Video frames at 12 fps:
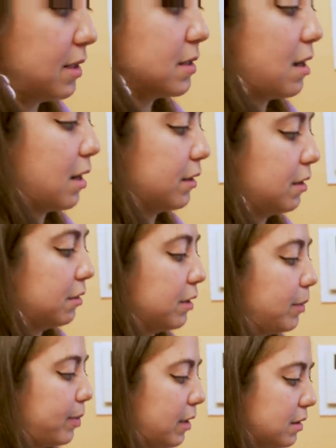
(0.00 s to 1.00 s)
This hot
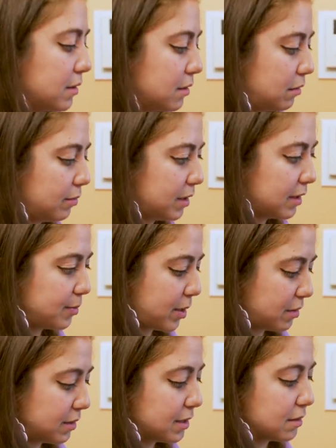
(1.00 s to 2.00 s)
curry paste could be
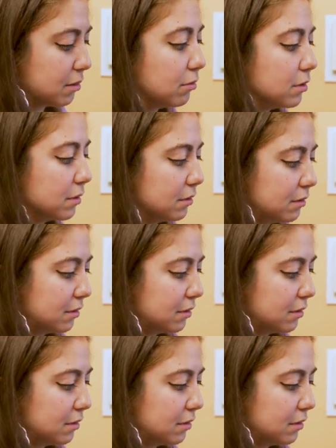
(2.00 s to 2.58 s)
expired. This is old.